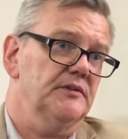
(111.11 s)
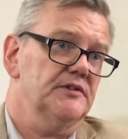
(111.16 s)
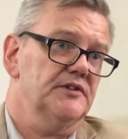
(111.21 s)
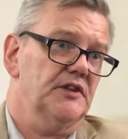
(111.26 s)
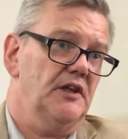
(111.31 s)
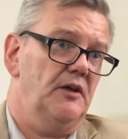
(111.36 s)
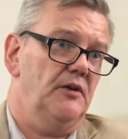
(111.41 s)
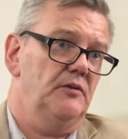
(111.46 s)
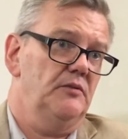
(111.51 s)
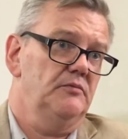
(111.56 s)

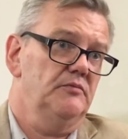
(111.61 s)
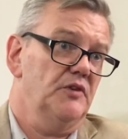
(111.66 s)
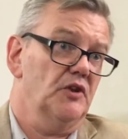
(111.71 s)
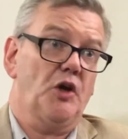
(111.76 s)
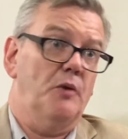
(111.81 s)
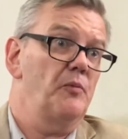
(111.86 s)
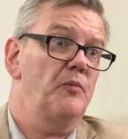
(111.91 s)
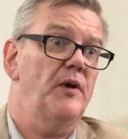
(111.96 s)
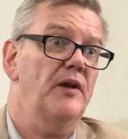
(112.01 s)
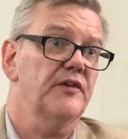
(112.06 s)
So the
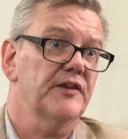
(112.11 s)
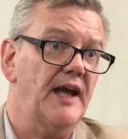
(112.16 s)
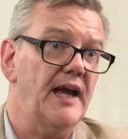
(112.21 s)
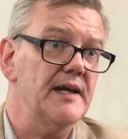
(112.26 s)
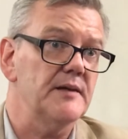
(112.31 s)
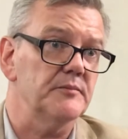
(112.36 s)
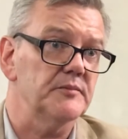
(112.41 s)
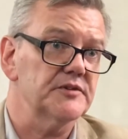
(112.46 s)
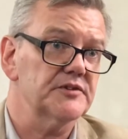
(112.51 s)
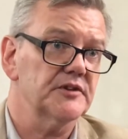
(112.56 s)
Commonwealth
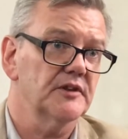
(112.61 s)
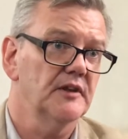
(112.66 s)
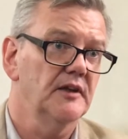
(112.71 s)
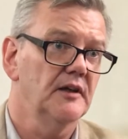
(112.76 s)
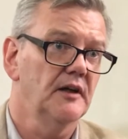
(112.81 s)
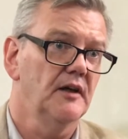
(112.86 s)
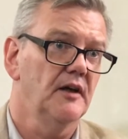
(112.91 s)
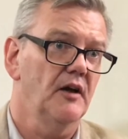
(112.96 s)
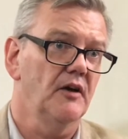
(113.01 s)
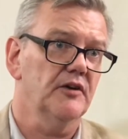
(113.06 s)
Games,
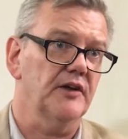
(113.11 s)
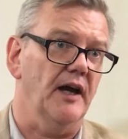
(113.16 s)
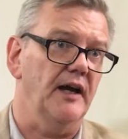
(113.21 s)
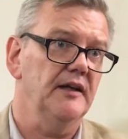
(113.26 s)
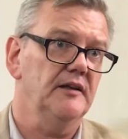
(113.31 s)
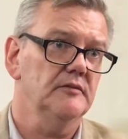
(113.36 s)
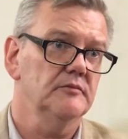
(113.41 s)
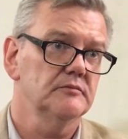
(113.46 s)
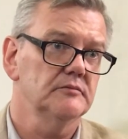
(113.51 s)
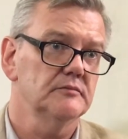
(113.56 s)

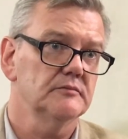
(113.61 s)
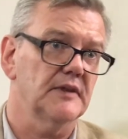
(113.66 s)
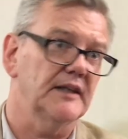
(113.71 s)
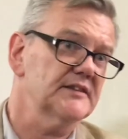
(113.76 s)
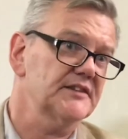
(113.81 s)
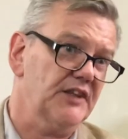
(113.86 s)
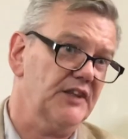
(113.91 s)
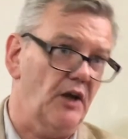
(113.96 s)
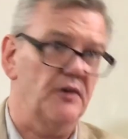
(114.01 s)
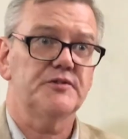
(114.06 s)
okay, let's
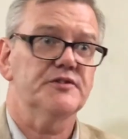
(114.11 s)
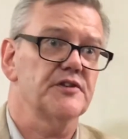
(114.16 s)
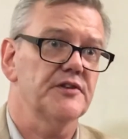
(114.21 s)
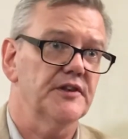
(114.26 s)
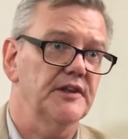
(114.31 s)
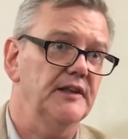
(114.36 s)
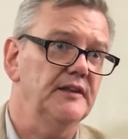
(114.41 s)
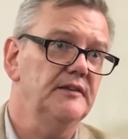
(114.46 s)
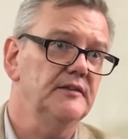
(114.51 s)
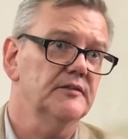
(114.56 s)
go to
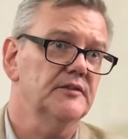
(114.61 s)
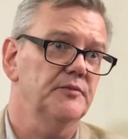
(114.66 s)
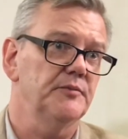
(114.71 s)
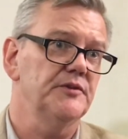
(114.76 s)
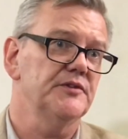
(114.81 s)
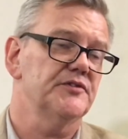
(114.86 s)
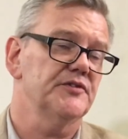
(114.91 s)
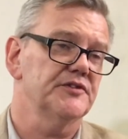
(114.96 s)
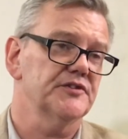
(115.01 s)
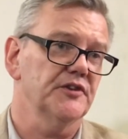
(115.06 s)
the
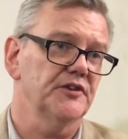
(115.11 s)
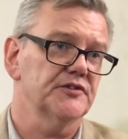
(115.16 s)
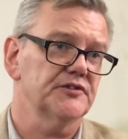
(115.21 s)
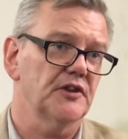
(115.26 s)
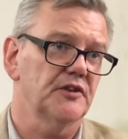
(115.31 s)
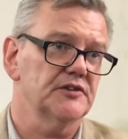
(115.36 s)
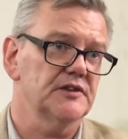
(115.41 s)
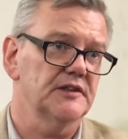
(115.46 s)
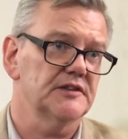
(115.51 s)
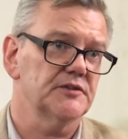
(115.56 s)
community research
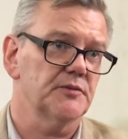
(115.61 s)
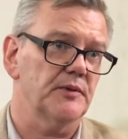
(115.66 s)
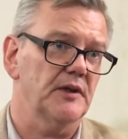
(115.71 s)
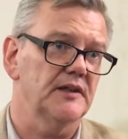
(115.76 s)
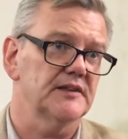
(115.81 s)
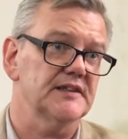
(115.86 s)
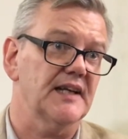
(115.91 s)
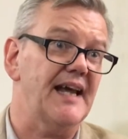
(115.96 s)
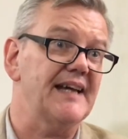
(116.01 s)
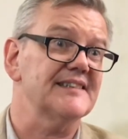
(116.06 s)
social enterprise
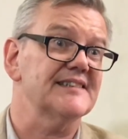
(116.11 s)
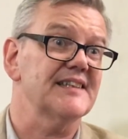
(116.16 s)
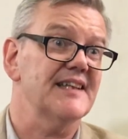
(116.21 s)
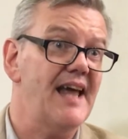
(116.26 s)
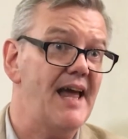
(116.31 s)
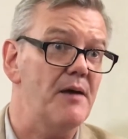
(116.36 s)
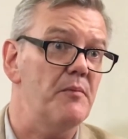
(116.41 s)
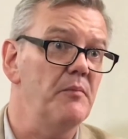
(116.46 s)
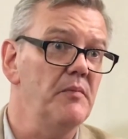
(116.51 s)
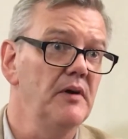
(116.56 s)
and ask
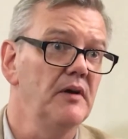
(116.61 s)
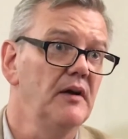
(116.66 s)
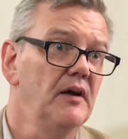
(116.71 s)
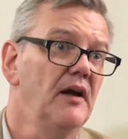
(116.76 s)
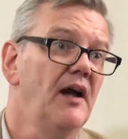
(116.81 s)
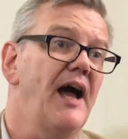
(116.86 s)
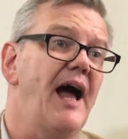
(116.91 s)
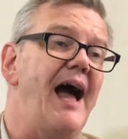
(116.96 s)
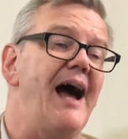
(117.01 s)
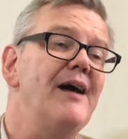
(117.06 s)
them,
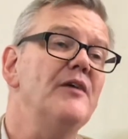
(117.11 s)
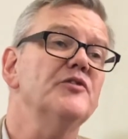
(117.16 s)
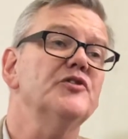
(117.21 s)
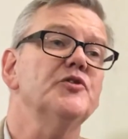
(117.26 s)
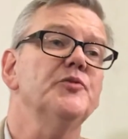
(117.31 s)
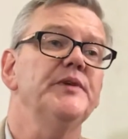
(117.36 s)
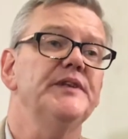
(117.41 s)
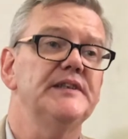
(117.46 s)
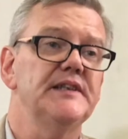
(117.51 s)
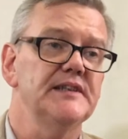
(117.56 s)
how do
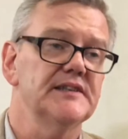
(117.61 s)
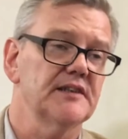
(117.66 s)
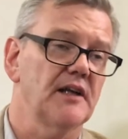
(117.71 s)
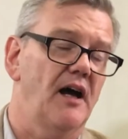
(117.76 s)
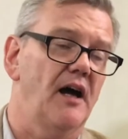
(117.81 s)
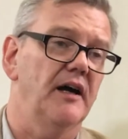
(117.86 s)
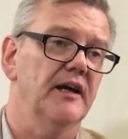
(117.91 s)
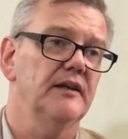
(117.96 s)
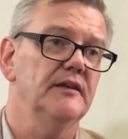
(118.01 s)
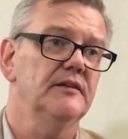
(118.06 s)
we
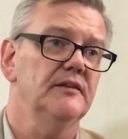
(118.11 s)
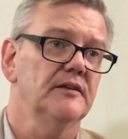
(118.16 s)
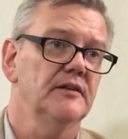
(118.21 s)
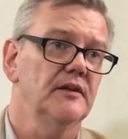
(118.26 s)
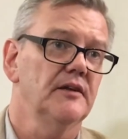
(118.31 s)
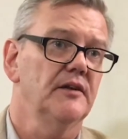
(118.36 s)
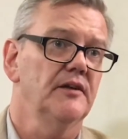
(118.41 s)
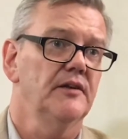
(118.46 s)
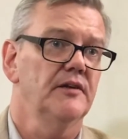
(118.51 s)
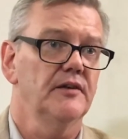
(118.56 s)
design
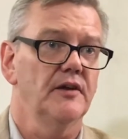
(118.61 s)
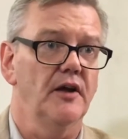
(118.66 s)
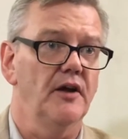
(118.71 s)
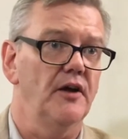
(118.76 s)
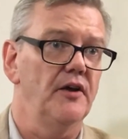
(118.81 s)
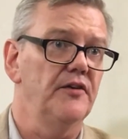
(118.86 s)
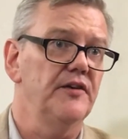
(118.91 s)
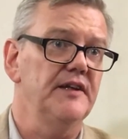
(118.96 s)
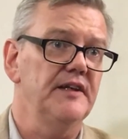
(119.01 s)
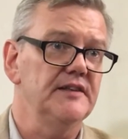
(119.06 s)

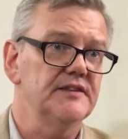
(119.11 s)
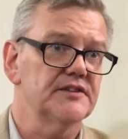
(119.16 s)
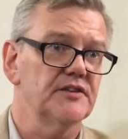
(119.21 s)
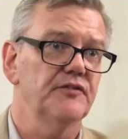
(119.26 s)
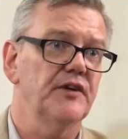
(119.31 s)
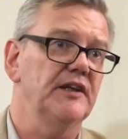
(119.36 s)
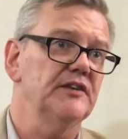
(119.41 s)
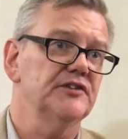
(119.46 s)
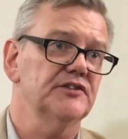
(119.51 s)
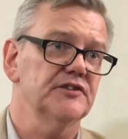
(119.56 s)
the
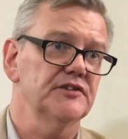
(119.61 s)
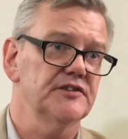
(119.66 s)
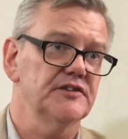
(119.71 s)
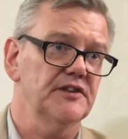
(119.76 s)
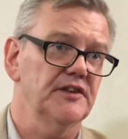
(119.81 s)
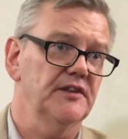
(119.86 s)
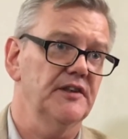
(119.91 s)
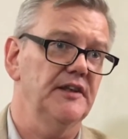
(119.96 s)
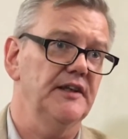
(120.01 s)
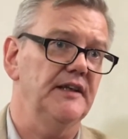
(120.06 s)
interventions
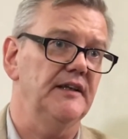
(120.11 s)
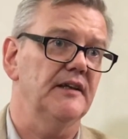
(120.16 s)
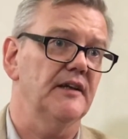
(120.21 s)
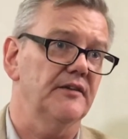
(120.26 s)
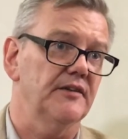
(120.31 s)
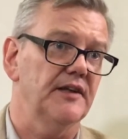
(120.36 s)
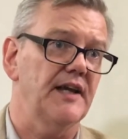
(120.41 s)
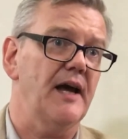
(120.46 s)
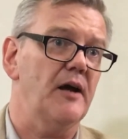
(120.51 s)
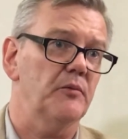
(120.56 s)
and the
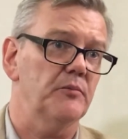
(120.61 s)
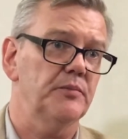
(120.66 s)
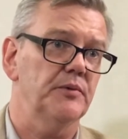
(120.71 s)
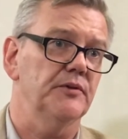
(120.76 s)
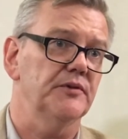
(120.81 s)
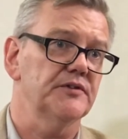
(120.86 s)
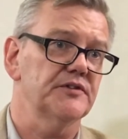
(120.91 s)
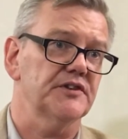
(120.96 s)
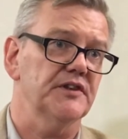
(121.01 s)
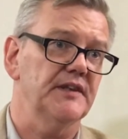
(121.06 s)

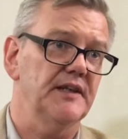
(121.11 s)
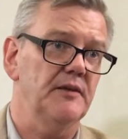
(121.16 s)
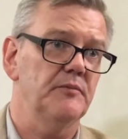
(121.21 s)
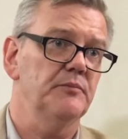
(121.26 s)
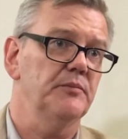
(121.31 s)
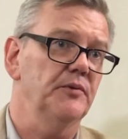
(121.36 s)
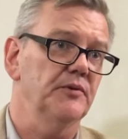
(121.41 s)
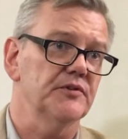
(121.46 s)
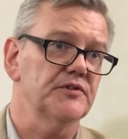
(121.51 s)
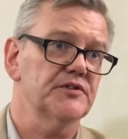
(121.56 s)
outputs and the
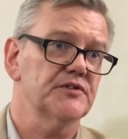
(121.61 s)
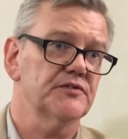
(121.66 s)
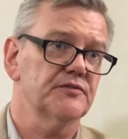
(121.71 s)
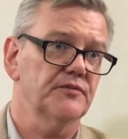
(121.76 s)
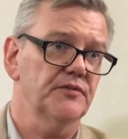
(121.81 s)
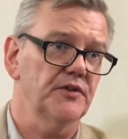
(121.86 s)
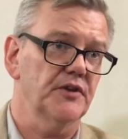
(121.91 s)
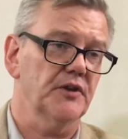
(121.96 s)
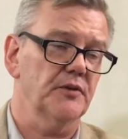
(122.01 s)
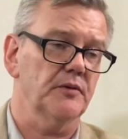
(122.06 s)
inputs
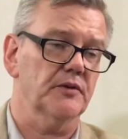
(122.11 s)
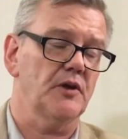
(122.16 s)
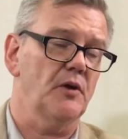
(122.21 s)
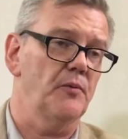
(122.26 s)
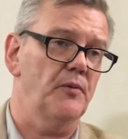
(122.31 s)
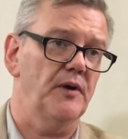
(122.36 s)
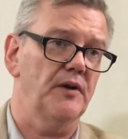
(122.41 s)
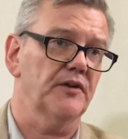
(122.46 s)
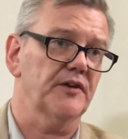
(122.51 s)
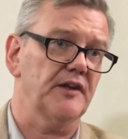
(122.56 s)
for the Commonwealth